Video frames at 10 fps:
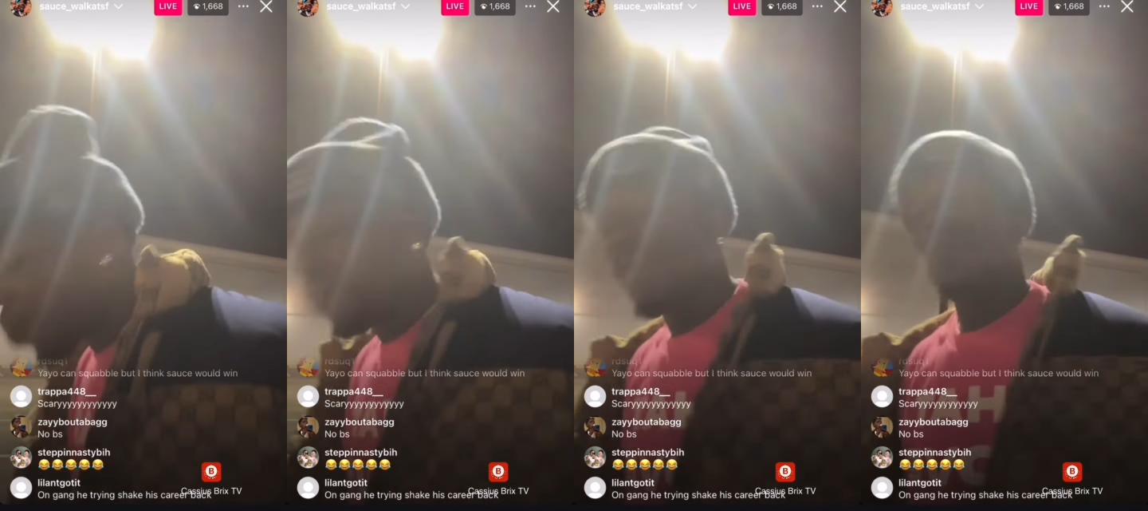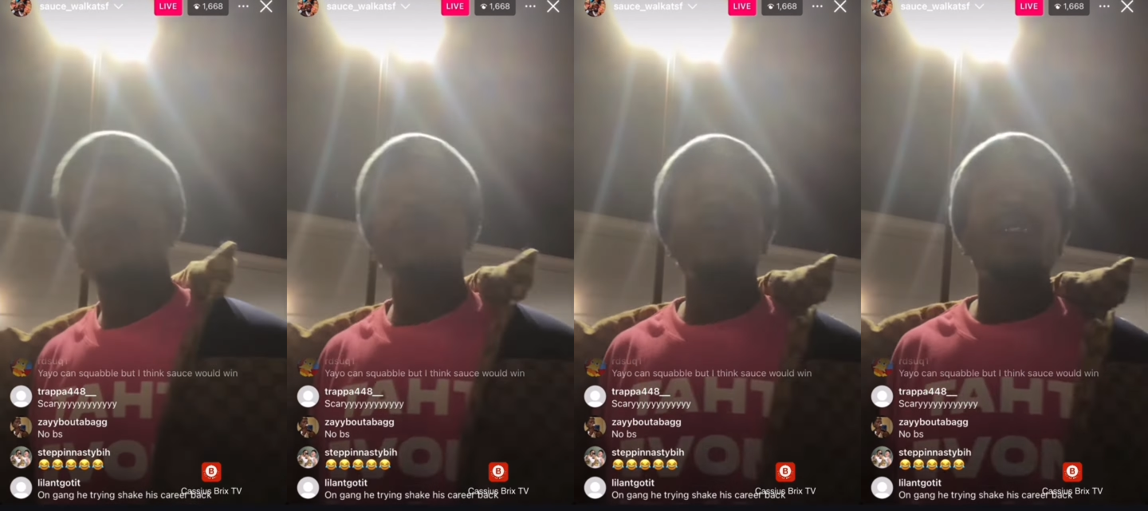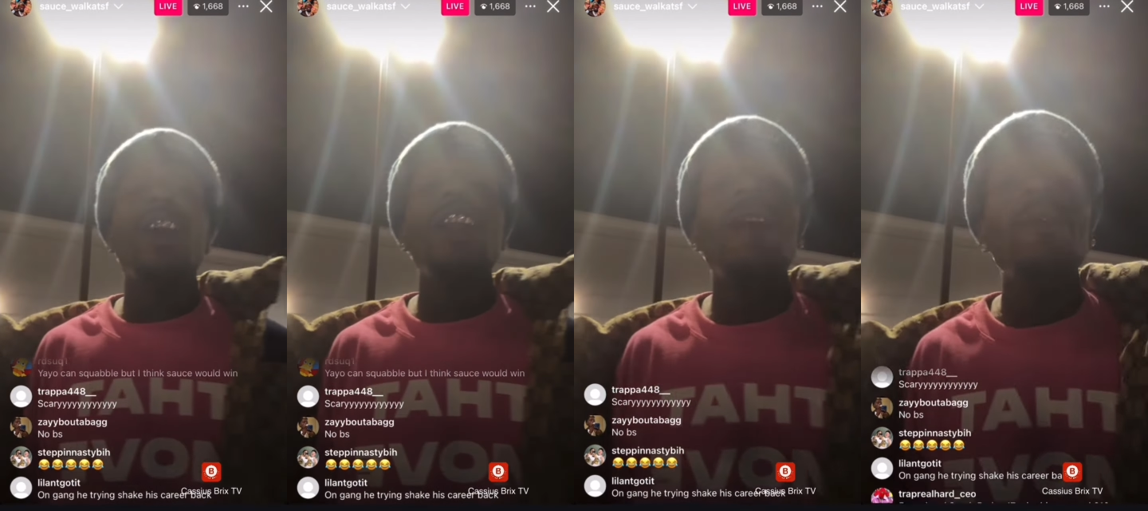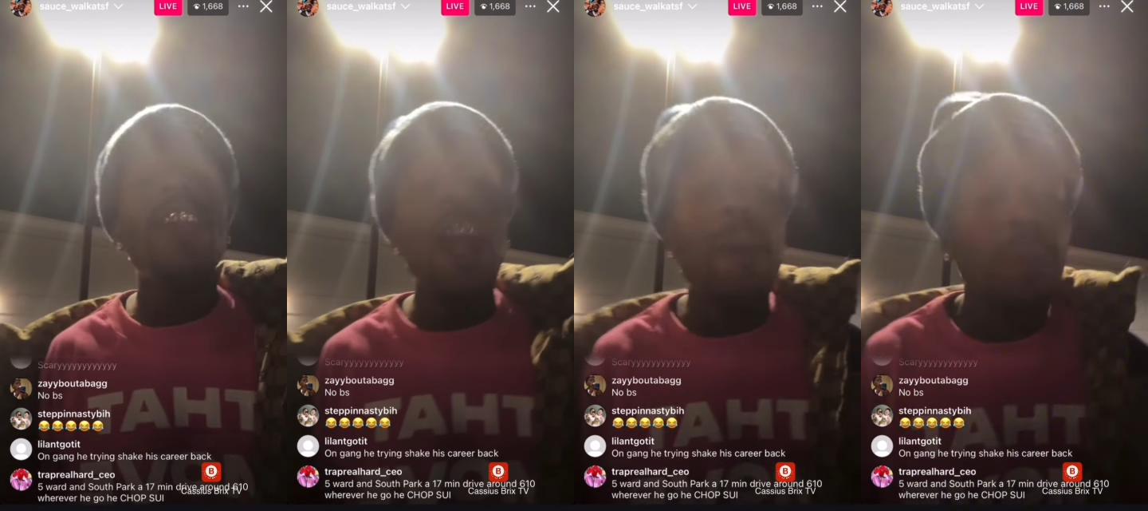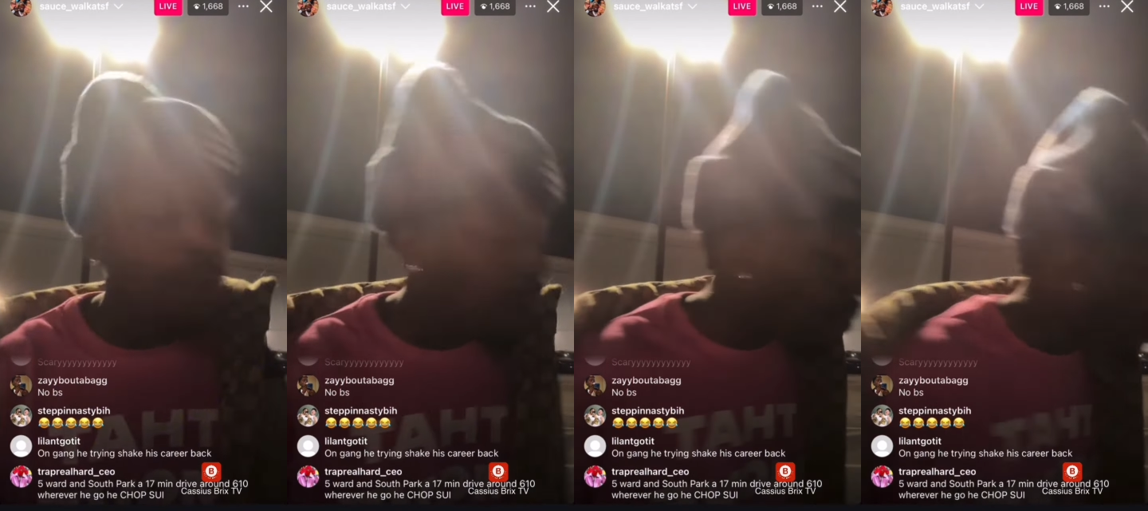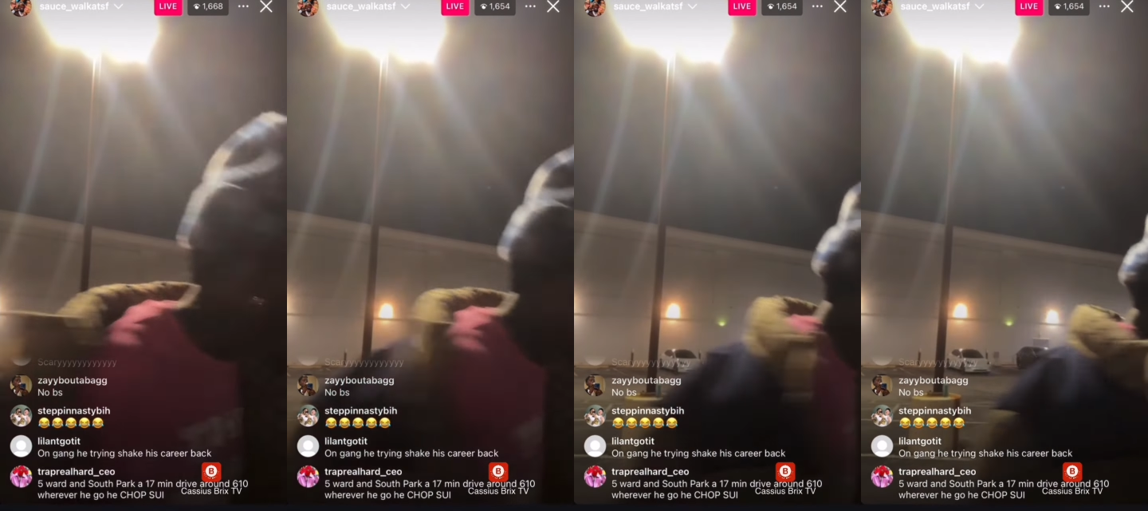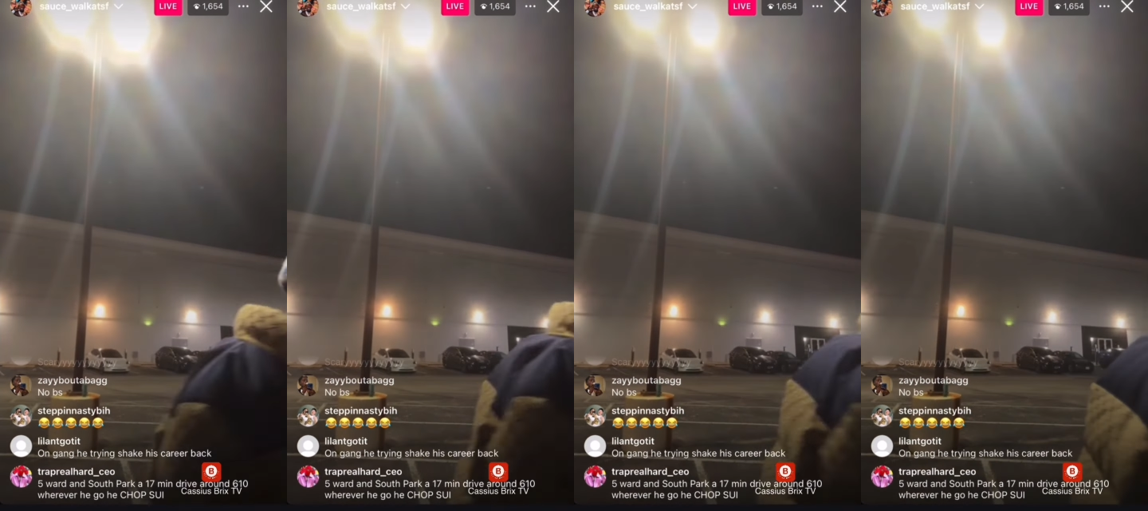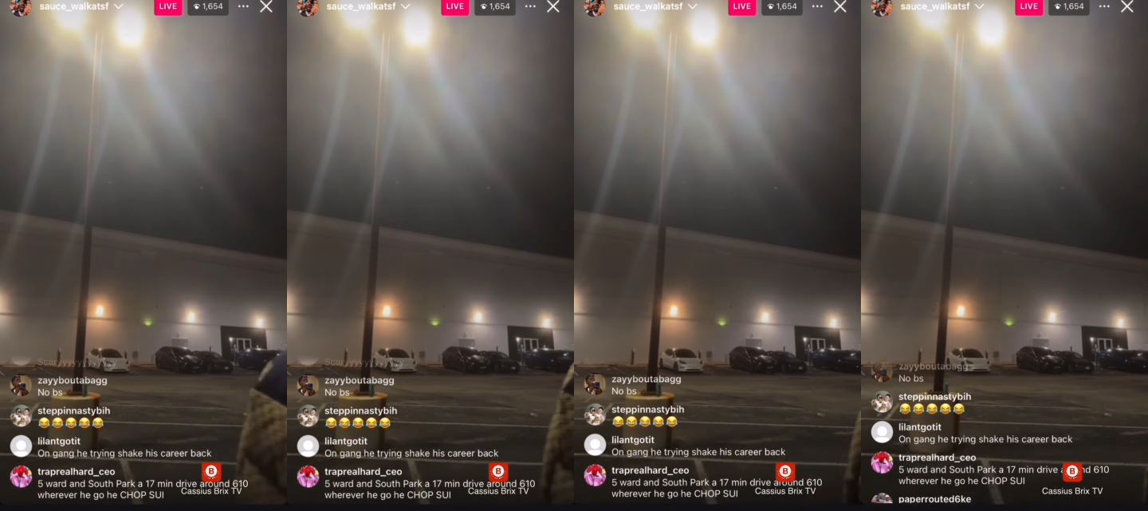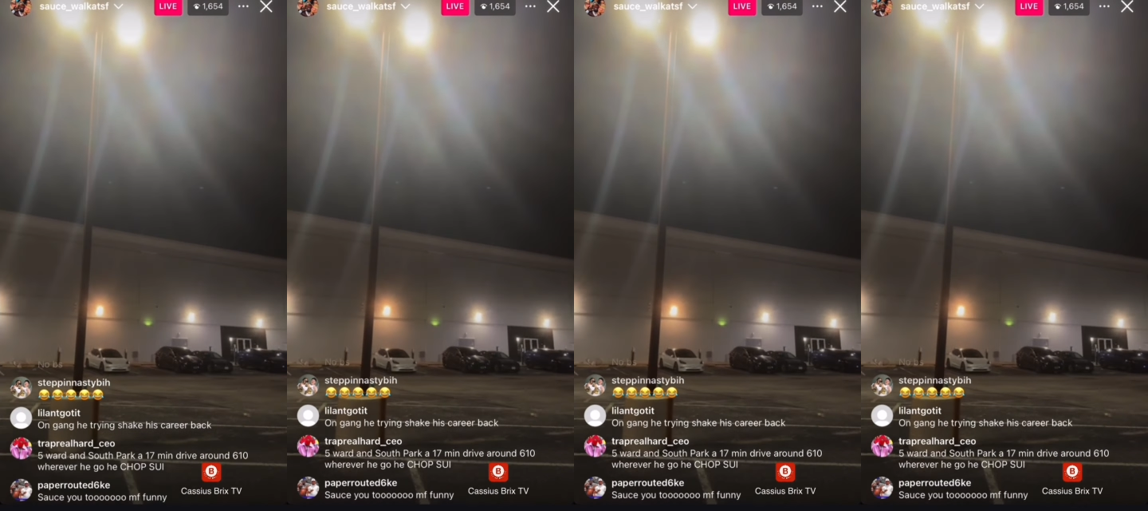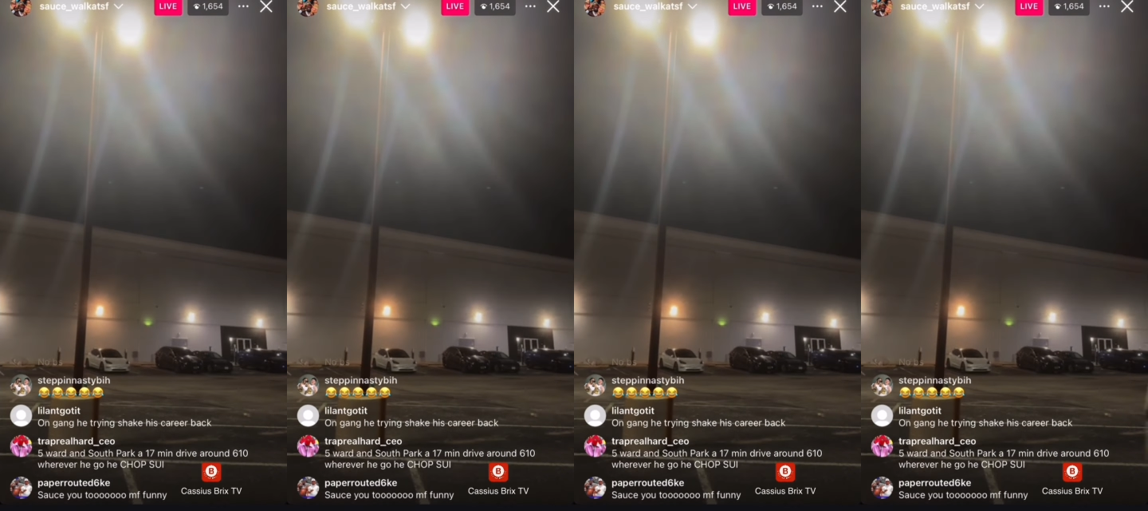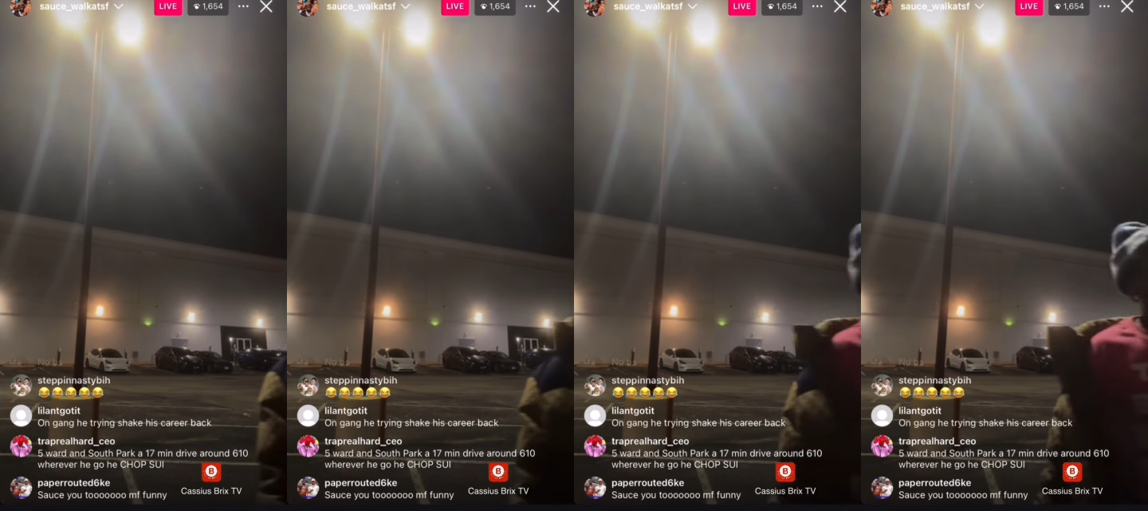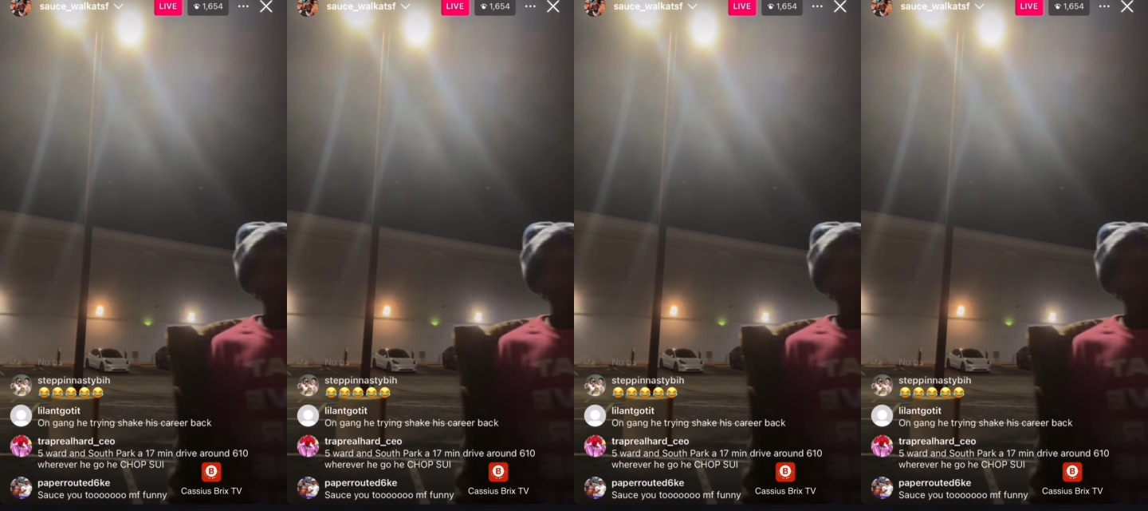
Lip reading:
Nobody's mouth can be seen.